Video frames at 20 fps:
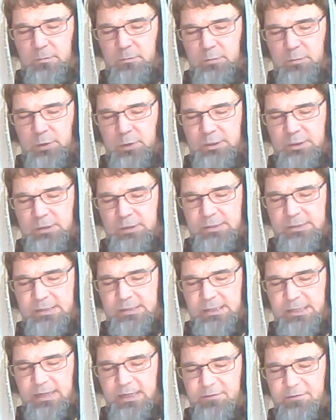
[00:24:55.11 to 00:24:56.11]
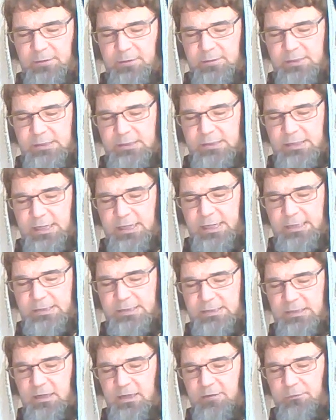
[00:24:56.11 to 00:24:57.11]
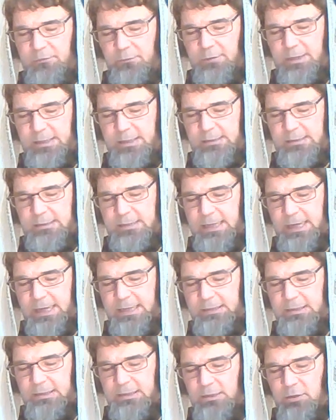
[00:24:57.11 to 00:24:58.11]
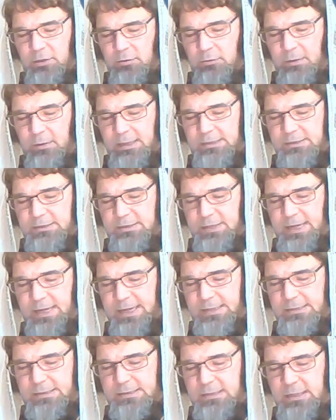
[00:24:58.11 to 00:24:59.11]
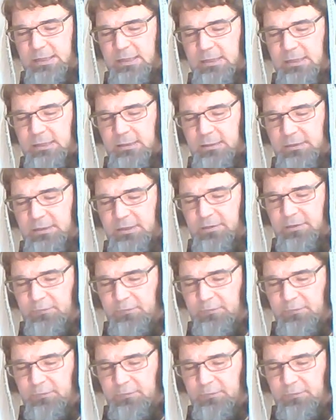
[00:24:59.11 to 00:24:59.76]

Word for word: producing of the Messiah's sufferings and the glorious things to